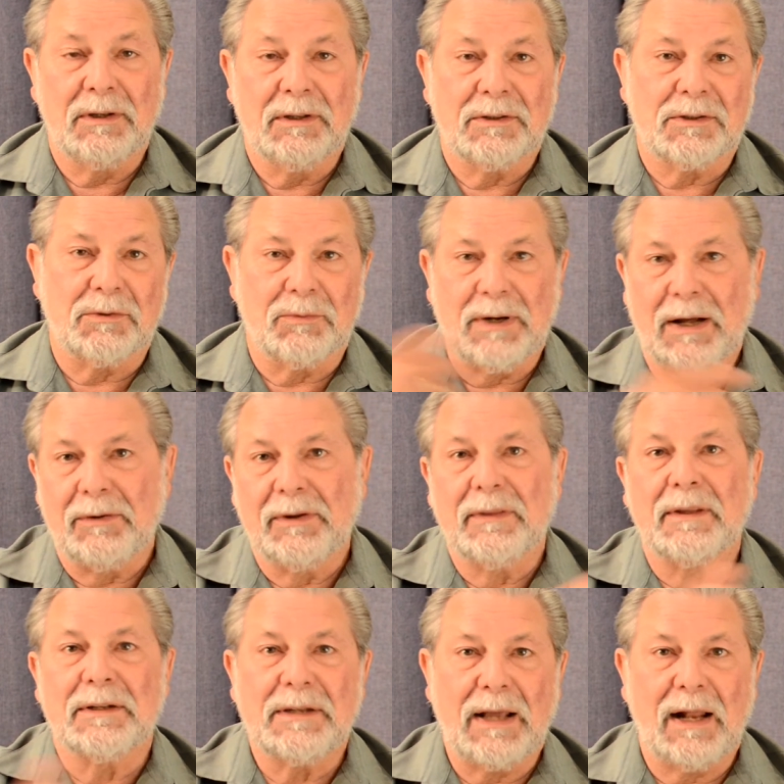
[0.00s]
surrounding
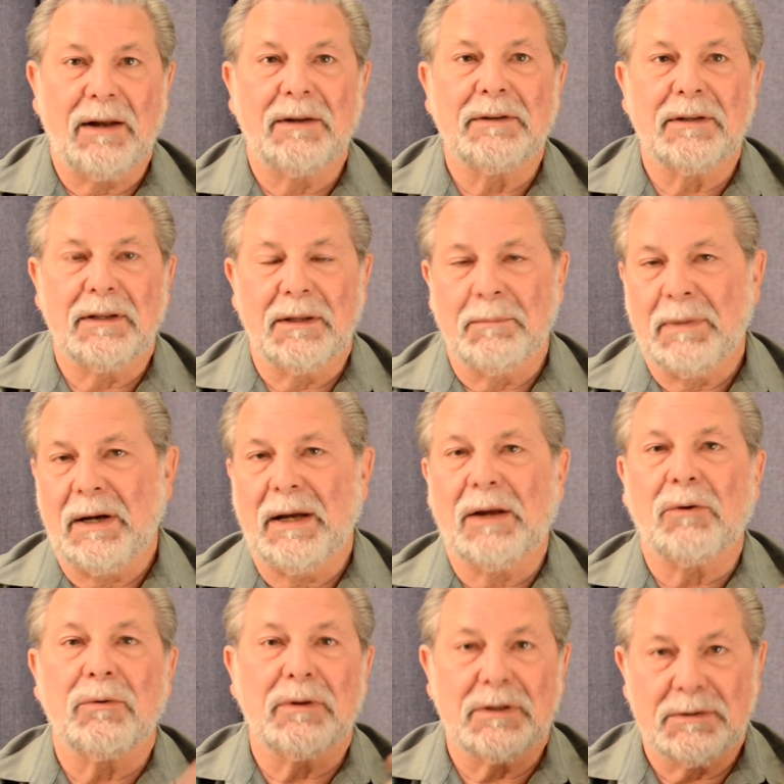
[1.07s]
the talent and the
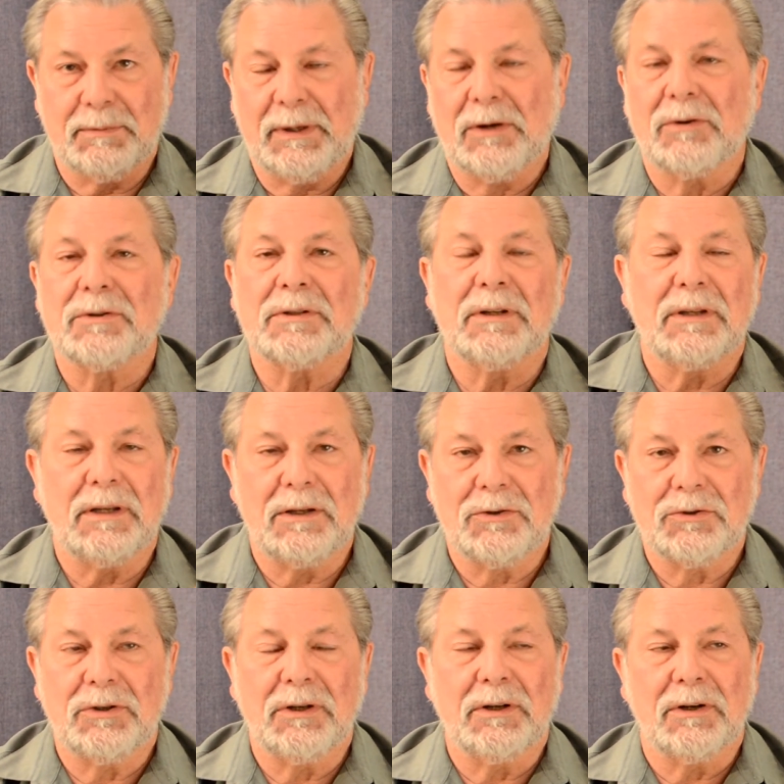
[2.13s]
mic or the speakers and the
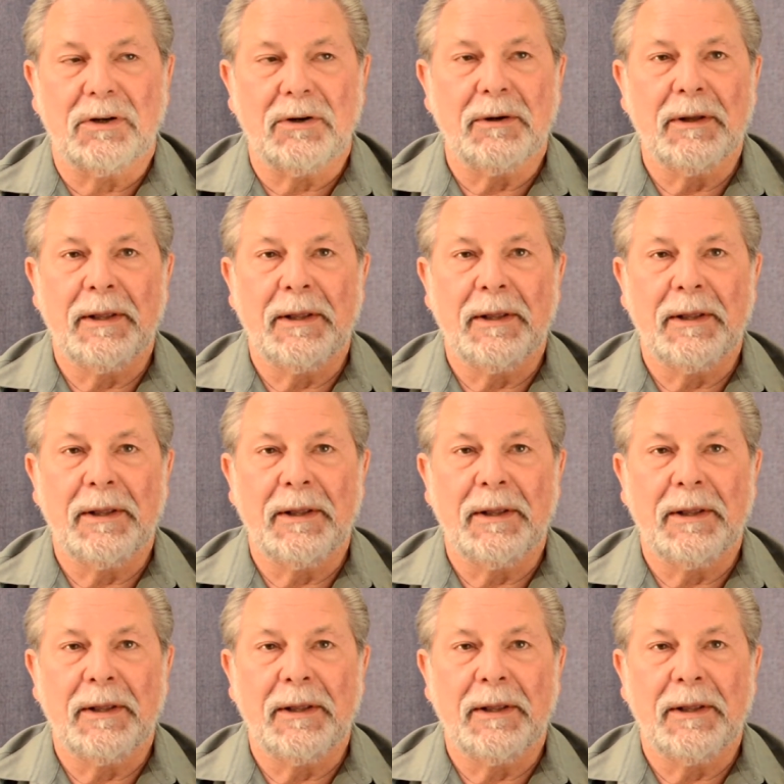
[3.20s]
engineer,